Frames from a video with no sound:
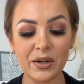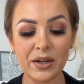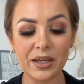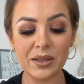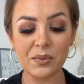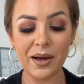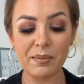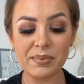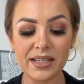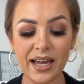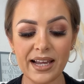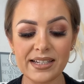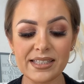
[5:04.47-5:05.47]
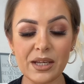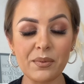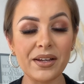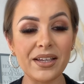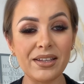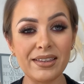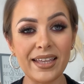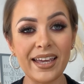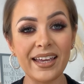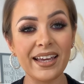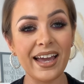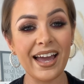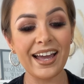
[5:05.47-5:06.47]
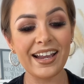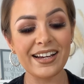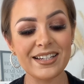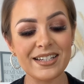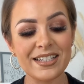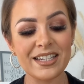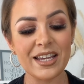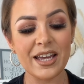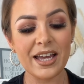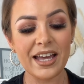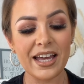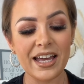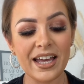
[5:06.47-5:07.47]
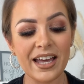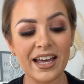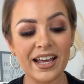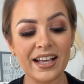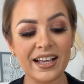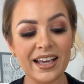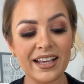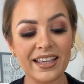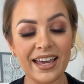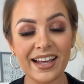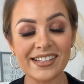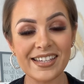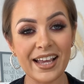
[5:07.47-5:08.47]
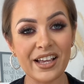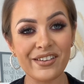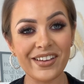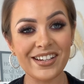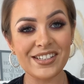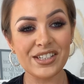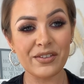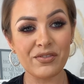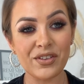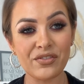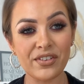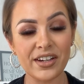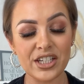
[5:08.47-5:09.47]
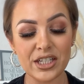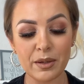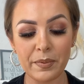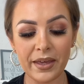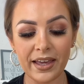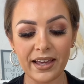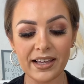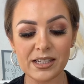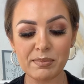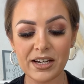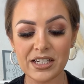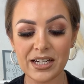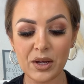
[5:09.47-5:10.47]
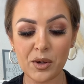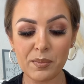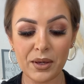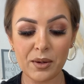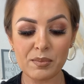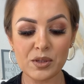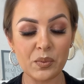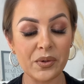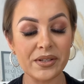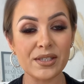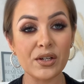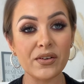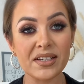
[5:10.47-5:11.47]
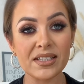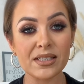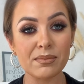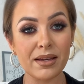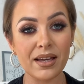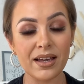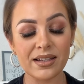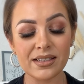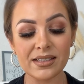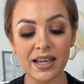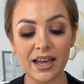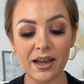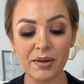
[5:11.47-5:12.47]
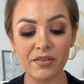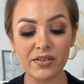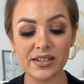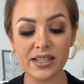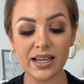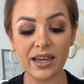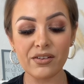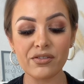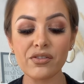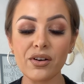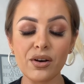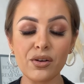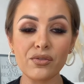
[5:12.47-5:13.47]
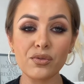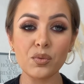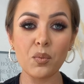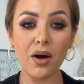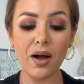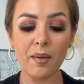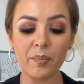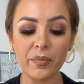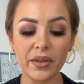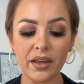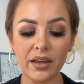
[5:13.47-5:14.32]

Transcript: look at the website, see what you think, and yeah, take advantage of the free shipping, especially coming up towards Christmas, if it's a gift for a loved one.